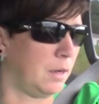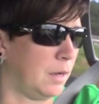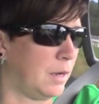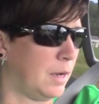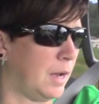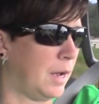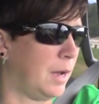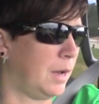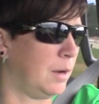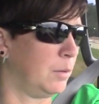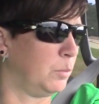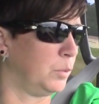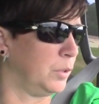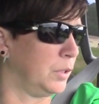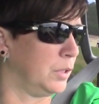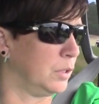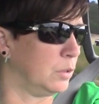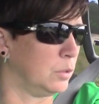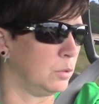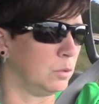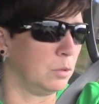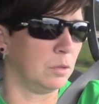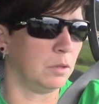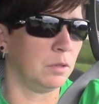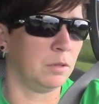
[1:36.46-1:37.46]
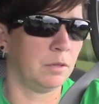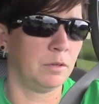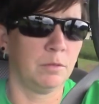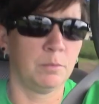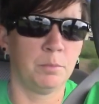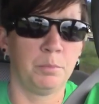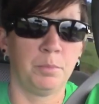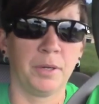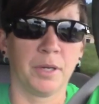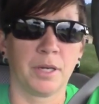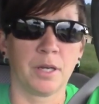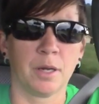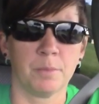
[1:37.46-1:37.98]
I will
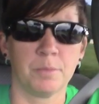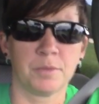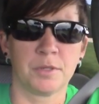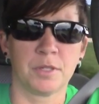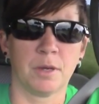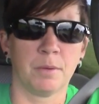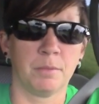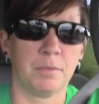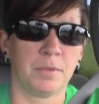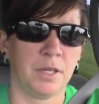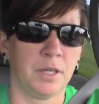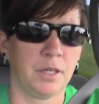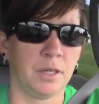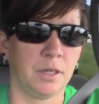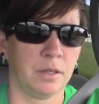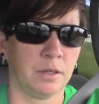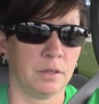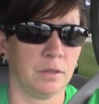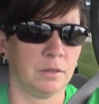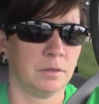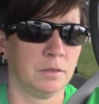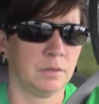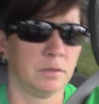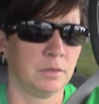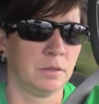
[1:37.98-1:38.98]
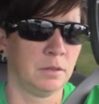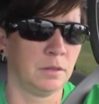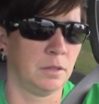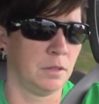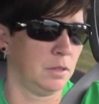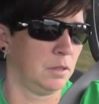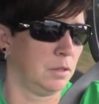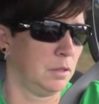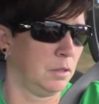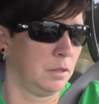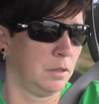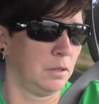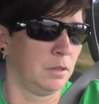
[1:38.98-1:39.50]
pick up something
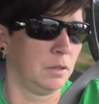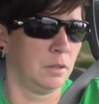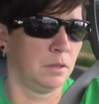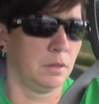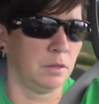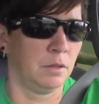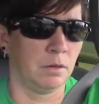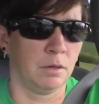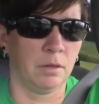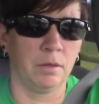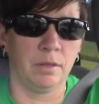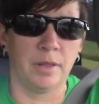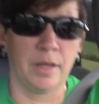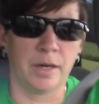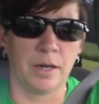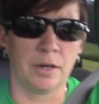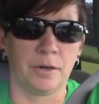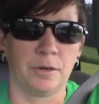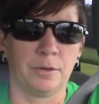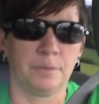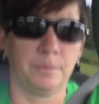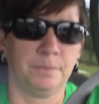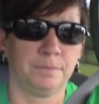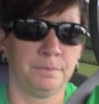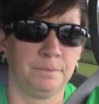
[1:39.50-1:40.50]
there.